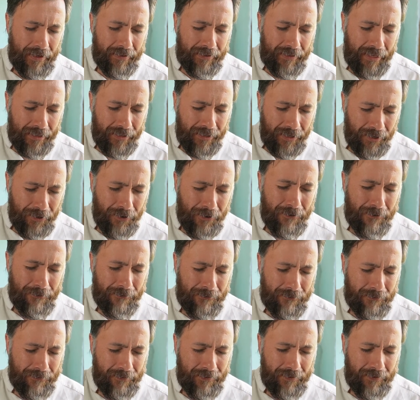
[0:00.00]
And that
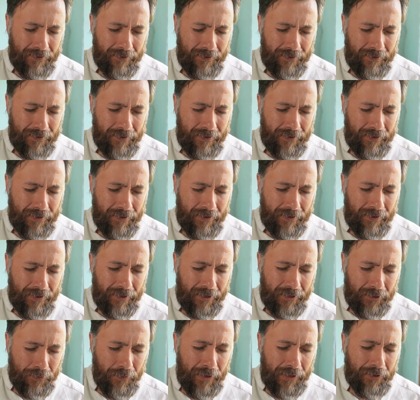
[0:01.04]
love
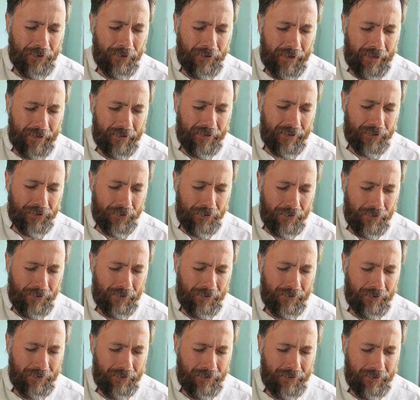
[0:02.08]
is what connects us
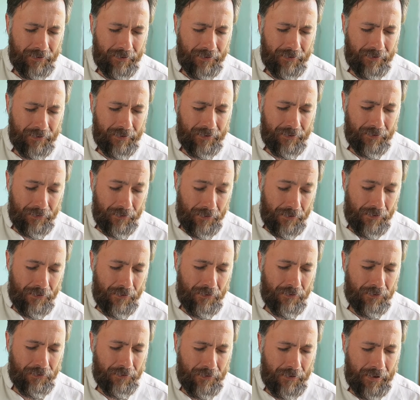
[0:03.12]
all to
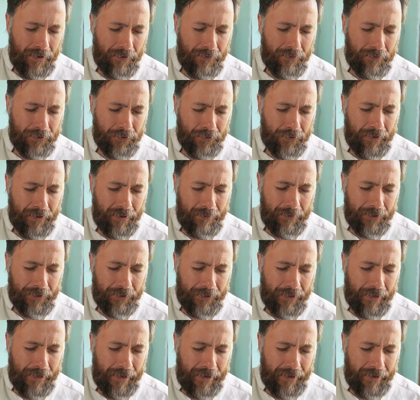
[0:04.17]
you through Yahushua
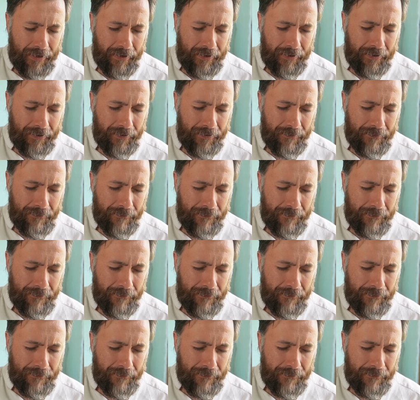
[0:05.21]
HaMashiach.